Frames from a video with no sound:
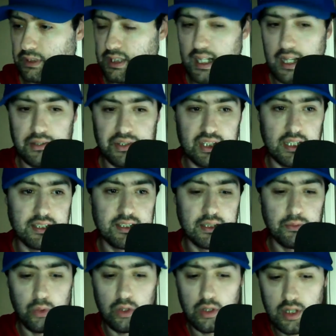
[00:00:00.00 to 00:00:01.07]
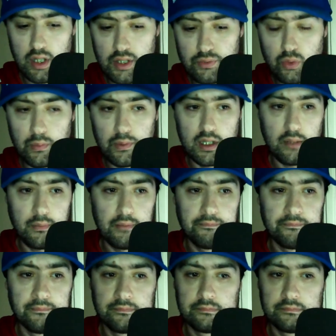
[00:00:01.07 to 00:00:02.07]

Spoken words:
So, yeah, so let's see what cars will be coming.